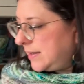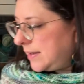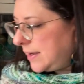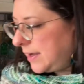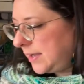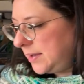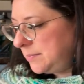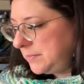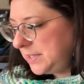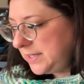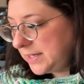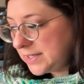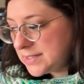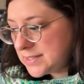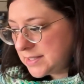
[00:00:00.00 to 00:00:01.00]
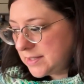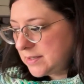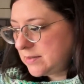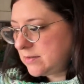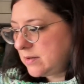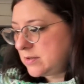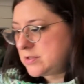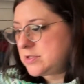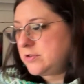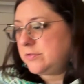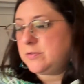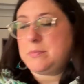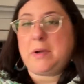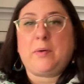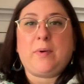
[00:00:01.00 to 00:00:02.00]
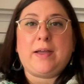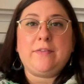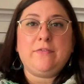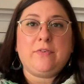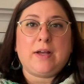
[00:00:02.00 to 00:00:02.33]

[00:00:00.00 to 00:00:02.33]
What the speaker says: The next thing, also for my wife,